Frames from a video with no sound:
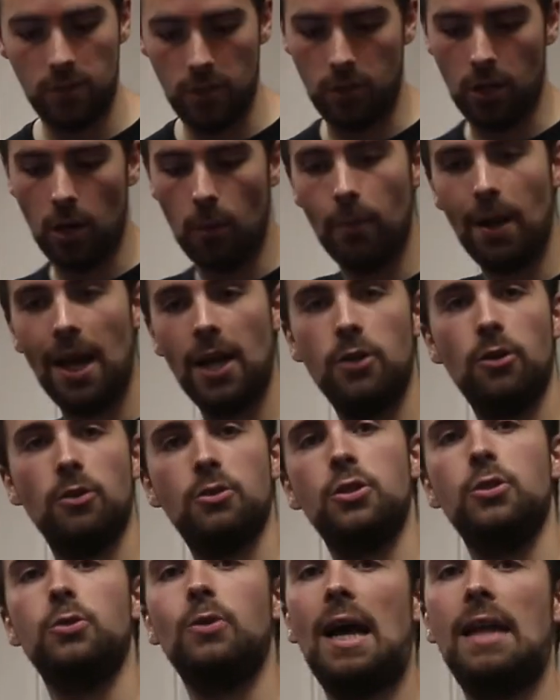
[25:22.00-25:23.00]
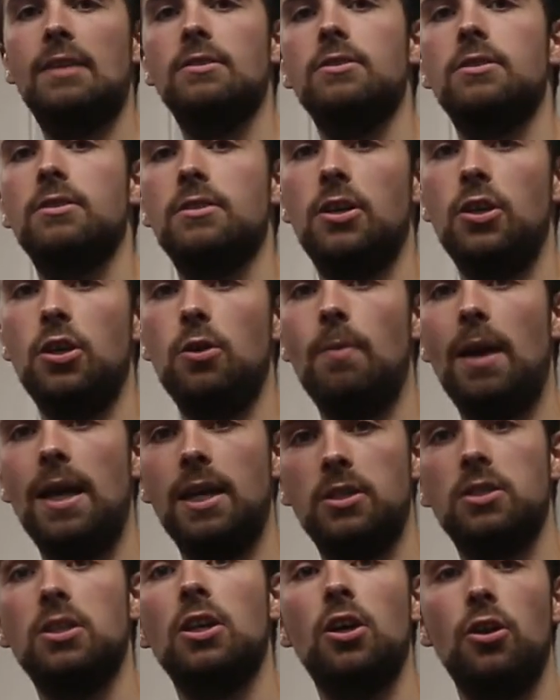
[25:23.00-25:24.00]
combine your 2 hands and you make a
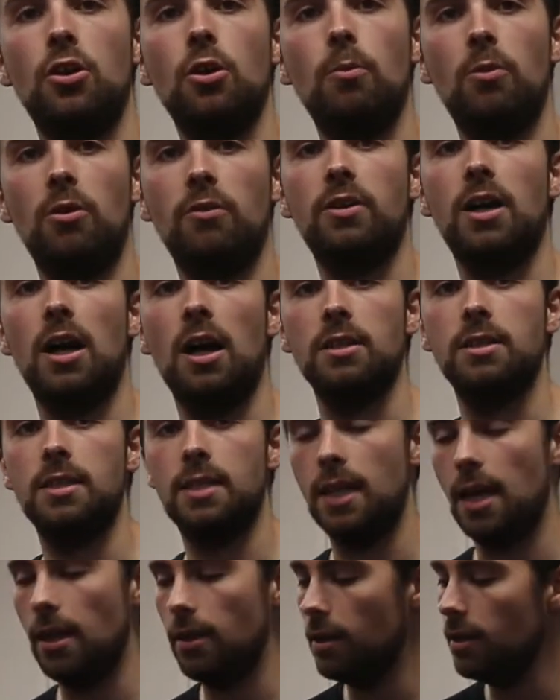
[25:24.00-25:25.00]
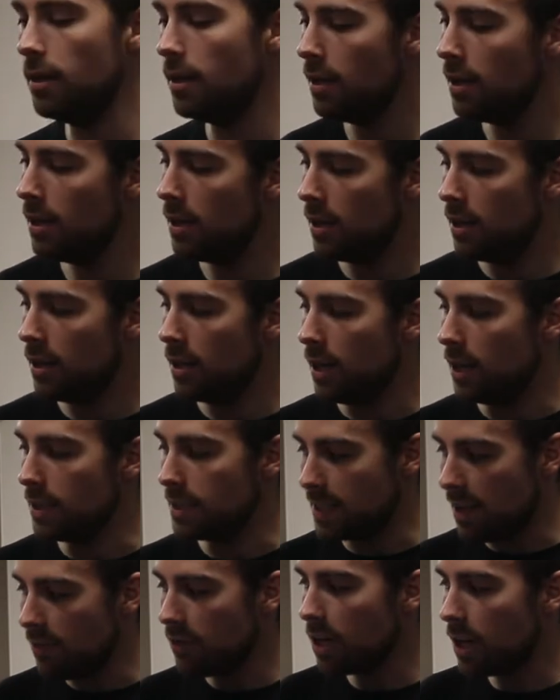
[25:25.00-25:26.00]
certain number of cards together. A
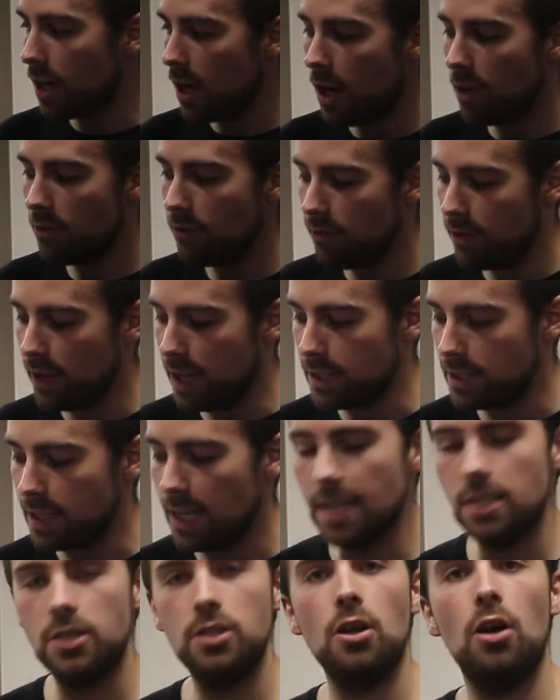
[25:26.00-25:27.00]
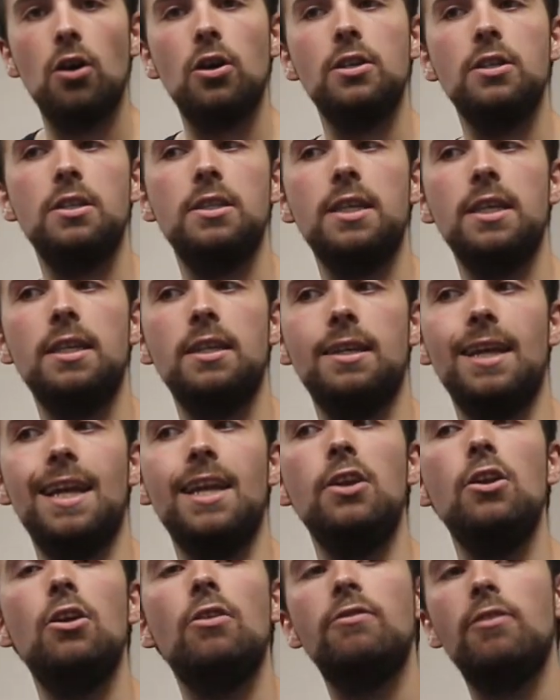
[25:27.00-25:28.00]
7 card fit is not considered
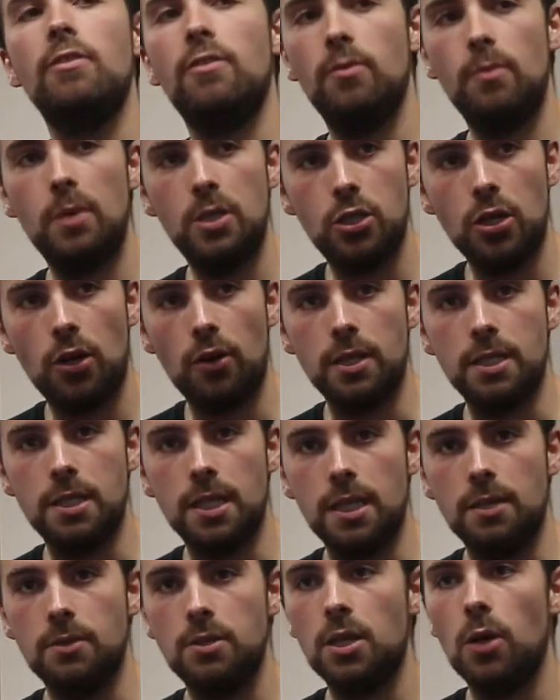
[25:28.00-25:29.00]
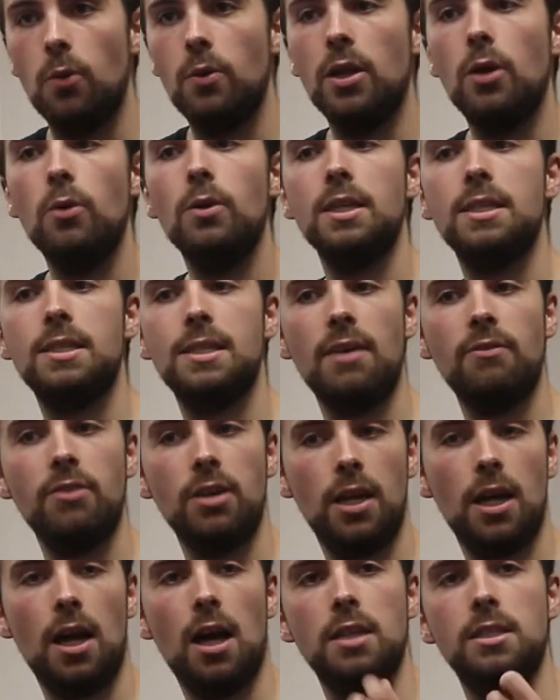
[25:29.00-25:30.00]
enough of a majority. So with only
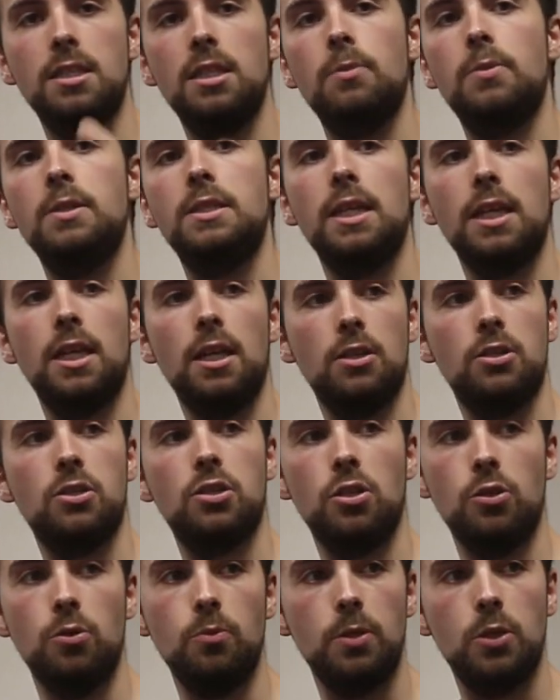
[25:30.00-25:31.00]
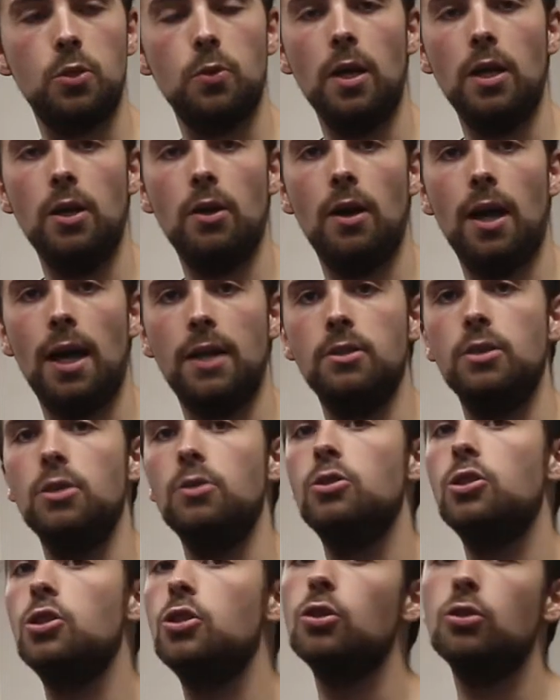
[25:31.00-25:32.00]
7 cards in a particular suit between your hand, you
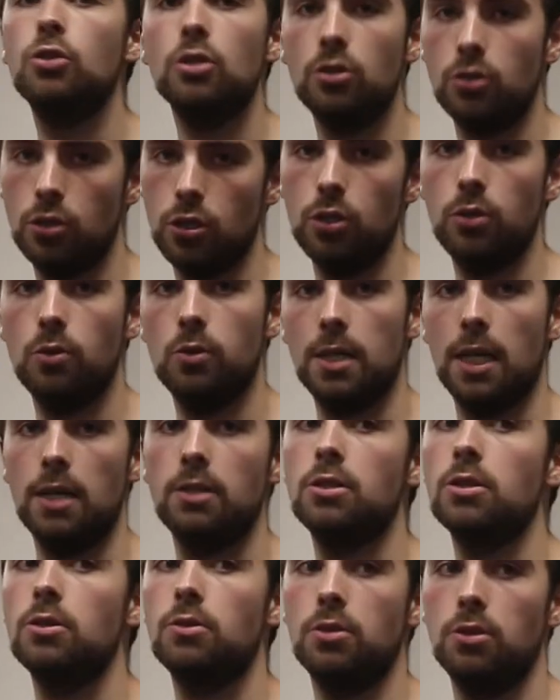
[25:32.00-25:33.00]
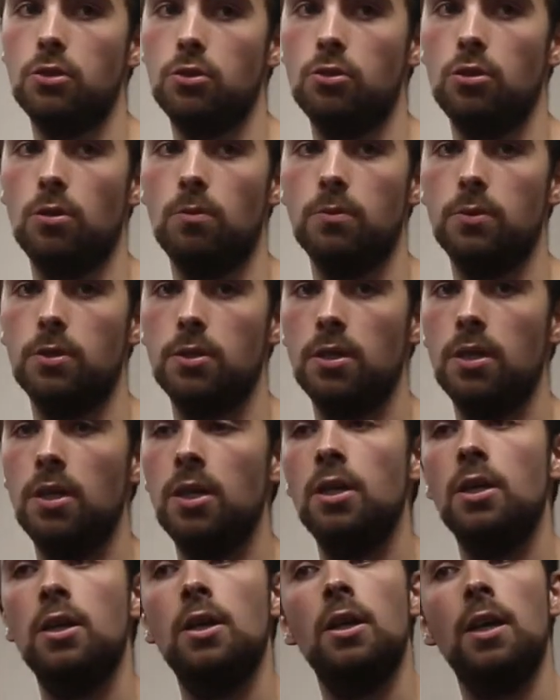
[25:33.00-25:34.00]
shouldn't choose that suit as trumps.
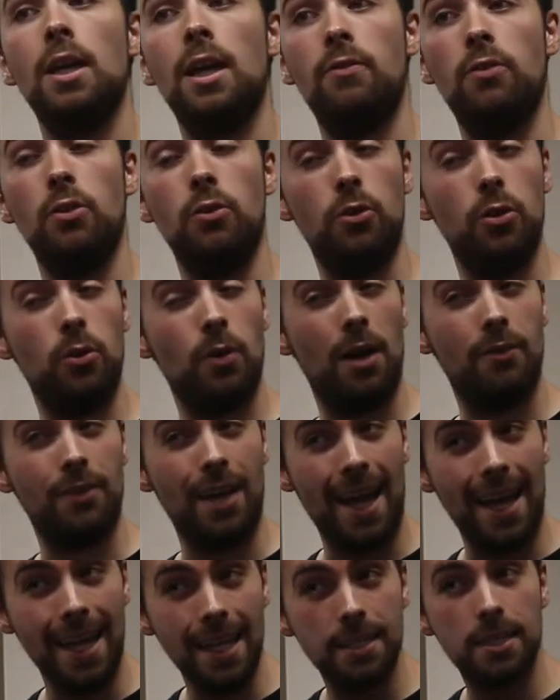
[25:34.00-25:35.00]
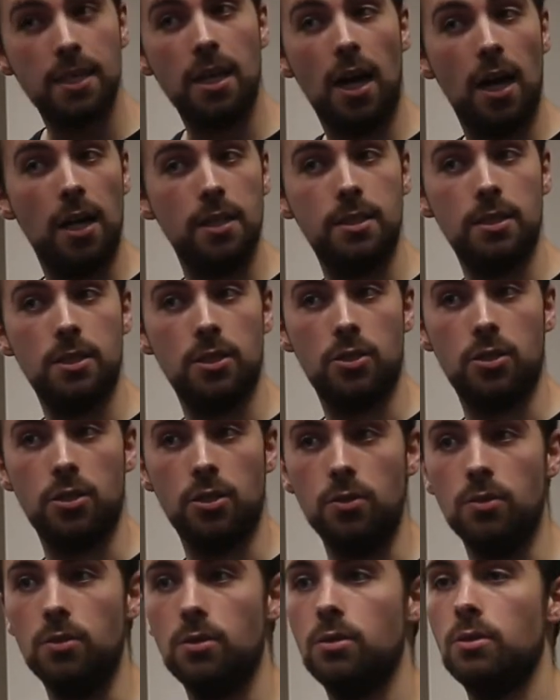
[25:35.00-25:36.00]
If you do have 8 cards in a
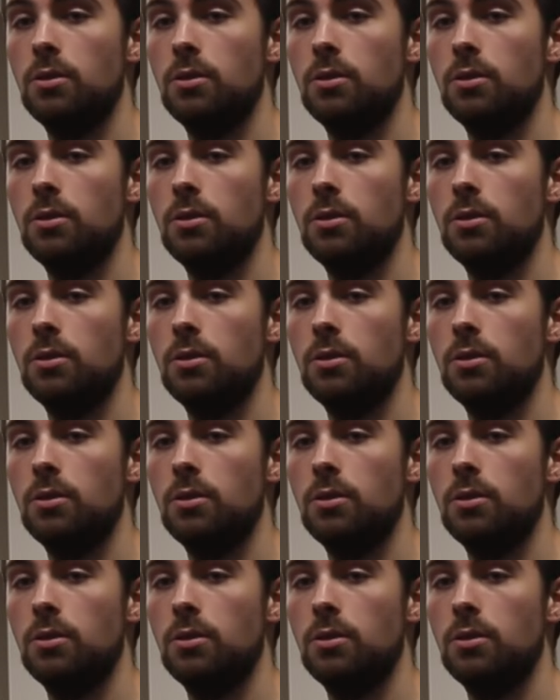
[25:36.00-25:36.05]
suit,